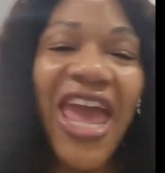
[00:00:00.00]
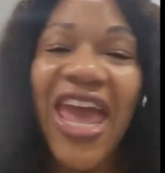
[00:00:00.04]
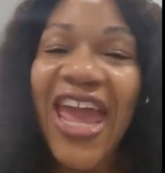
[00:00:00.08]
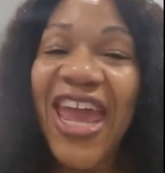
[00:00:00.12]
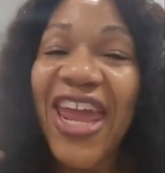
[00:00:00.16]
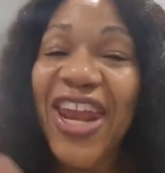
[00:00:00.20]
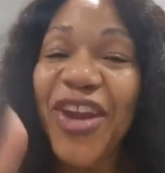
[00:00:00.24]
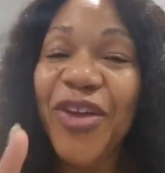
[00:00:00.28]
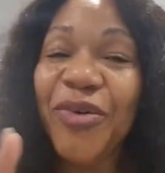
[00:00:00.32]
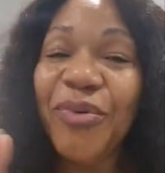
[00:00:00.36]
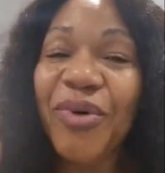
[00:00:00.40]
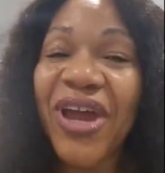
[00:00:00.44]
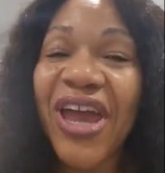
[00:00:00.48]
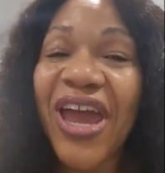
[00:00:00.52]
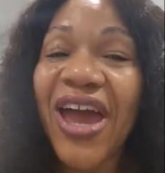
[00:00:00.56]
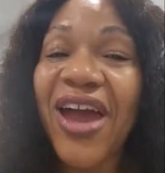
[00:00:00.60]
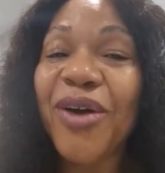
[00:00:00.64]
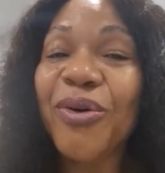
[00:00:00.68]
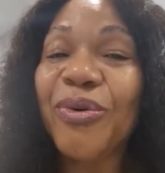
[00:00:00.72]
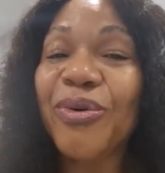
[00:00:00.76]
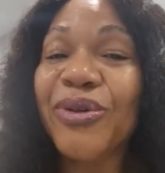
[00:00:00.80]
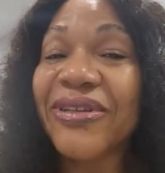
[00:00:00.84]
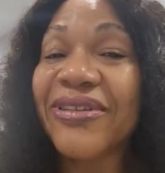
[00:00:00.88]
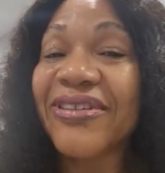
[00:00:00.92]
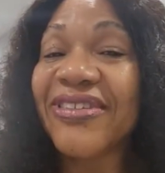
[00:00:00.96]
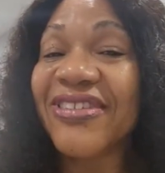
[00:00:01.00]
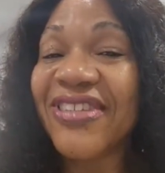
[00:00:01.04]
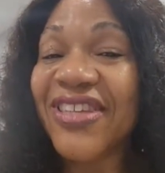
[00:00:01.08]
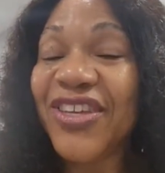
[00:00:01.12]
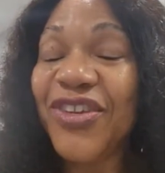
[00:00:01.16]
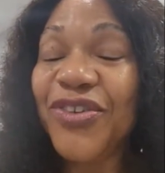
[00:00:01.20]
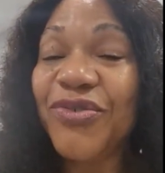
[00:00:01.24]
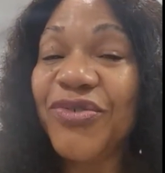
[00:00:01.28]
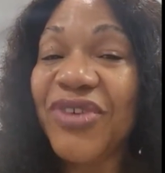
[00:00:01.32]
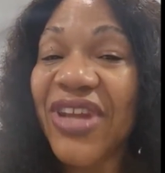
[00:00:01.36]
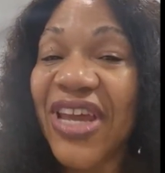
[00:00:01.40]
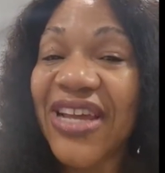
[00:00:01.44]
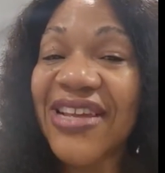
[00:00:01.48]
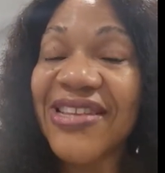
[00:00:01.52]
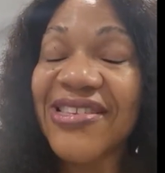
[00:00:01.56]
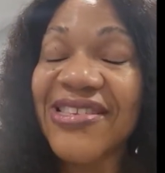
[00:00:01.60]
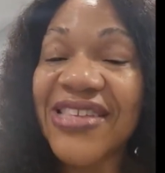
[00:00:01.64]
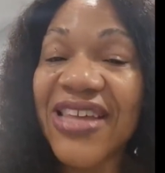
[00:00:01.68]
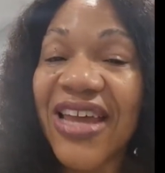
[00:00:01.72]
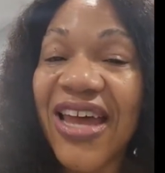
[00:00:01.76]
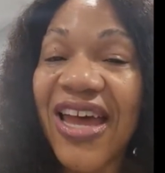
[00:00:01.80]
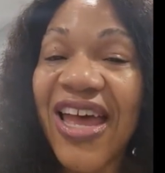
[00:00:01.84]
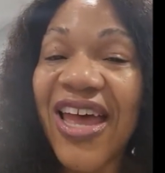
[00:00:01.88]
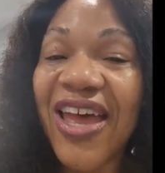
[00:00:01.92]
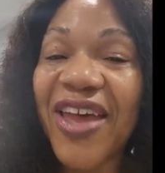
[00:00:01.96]
Anyway, I will see you next
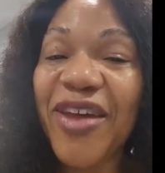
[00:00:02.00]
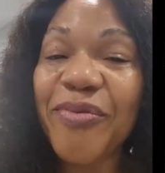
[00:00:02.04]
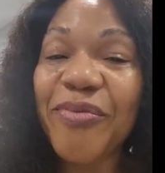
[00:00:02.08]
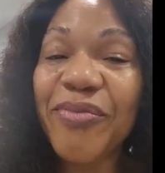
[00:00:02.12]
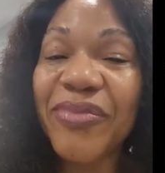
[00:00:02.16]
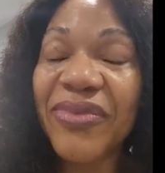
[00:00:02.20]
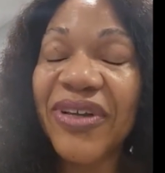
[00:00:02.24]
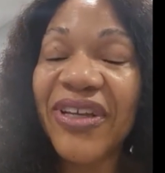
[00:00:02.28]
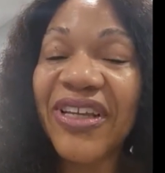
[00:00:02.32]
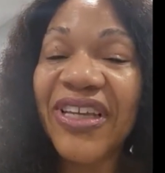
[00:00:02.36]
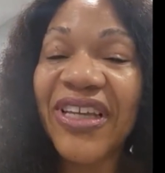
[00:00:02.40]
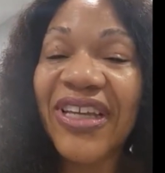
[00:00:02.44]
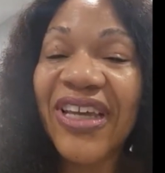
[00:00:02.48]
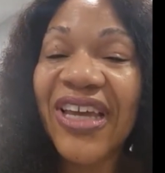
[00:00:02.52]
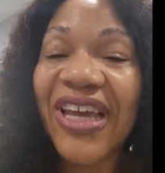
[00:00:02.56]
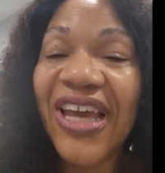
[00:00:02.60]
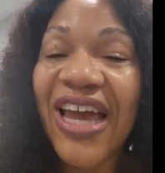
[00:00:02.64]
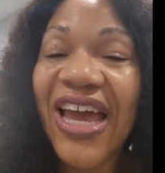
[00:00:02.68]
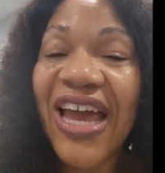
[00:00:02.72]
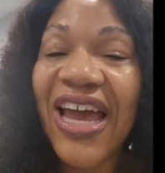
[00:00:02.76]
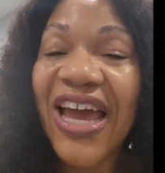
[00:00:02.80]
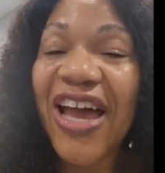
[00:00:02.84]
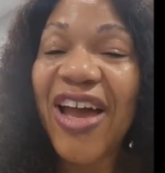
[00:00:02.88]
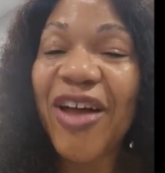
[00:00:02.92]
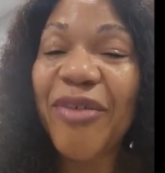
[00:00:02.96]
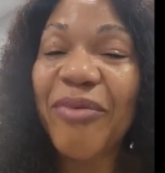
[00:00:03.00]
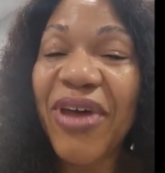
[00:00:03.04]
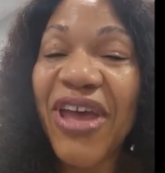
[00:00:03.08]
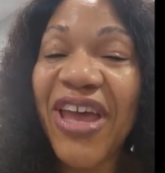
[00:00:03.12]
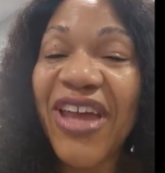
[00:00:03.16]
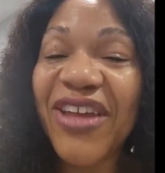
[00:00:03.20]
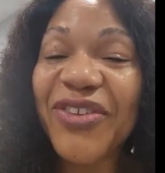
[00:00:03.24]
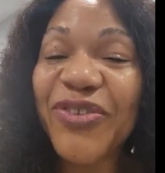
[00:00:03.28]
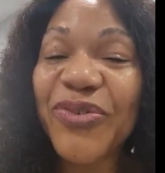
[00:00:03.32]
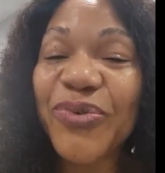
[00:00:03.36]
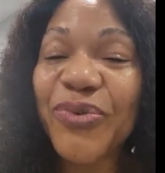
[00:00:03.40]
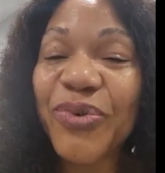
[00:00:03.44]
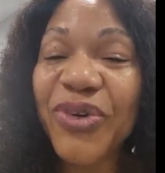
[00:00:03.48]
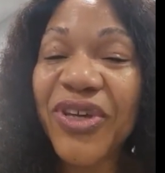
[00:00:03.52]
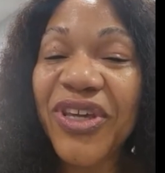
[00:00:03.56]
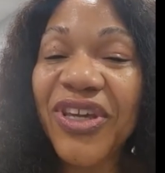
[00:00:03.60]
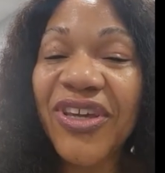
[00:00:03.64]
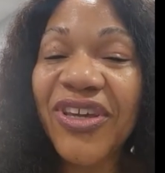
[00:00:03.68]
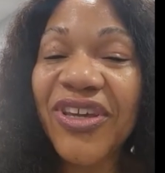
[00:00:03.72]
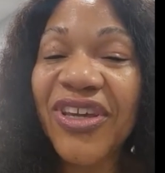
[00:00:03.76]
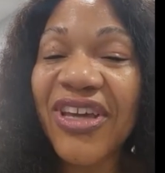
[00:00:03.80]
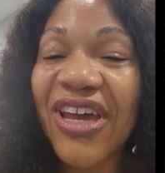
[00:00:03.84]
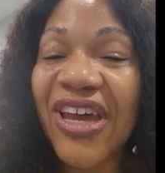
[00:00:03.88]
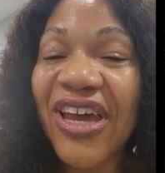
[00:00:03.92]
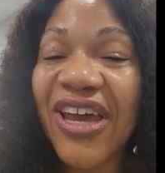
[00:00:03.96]
time as
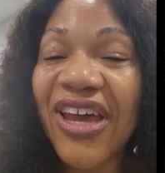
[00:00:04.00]
we